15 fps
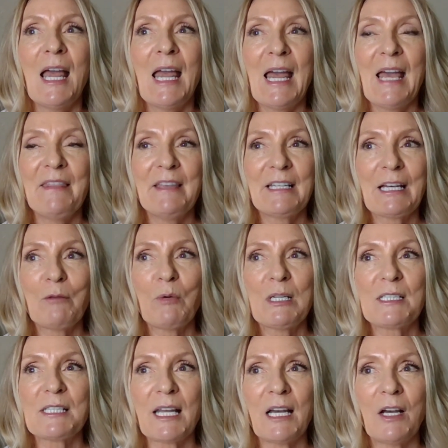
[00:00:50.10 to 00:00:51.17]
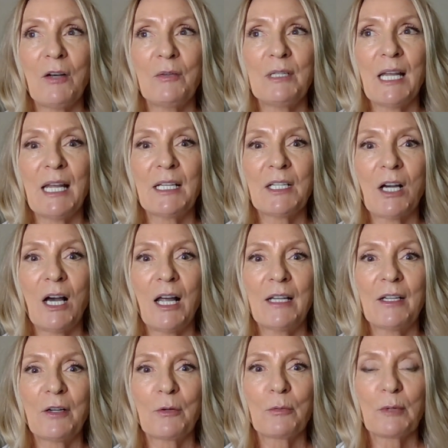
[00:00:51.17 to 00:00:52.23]
And then I went down and got
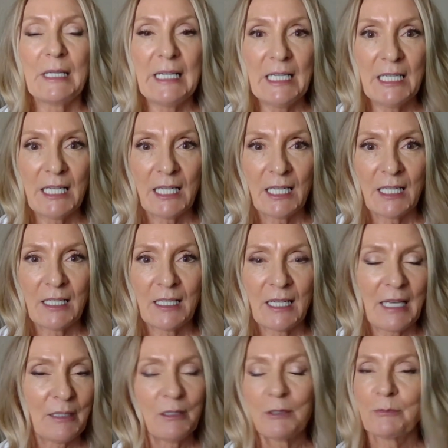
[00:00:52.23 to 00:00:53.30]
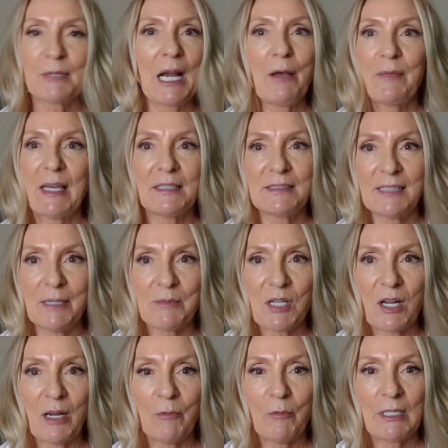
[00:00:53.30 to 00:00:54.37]
a reading around that same
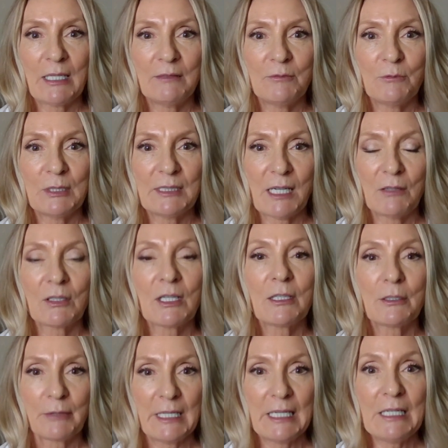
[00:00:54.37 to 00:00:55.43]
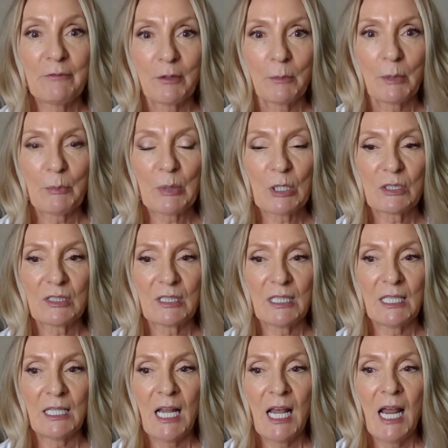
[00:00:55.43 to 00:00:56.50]
time. Went down and got a reading from a
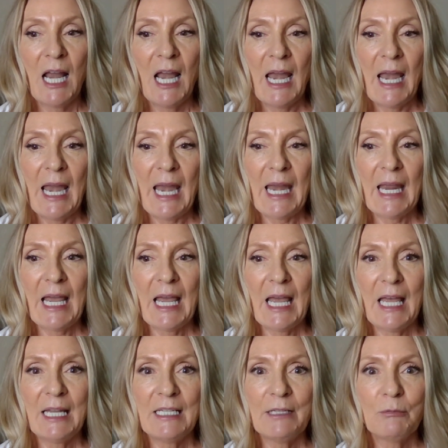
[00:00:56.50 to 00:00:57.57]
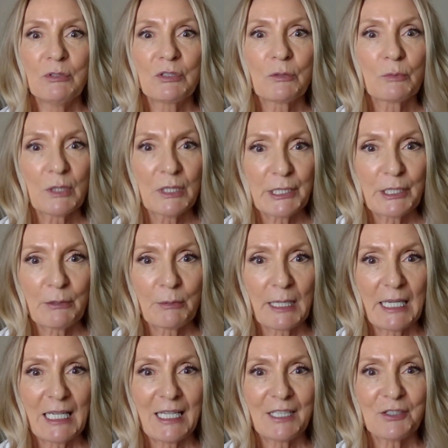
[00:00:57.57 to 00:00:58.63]
person, and it was a really good
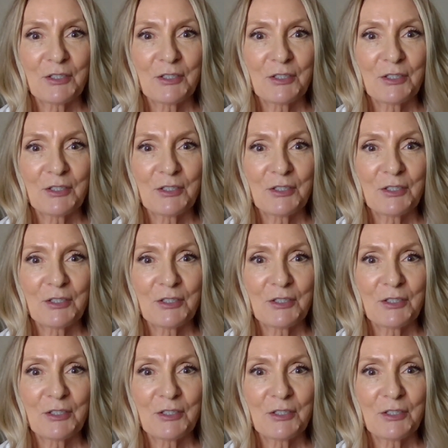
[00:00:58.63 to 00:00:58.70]
reading.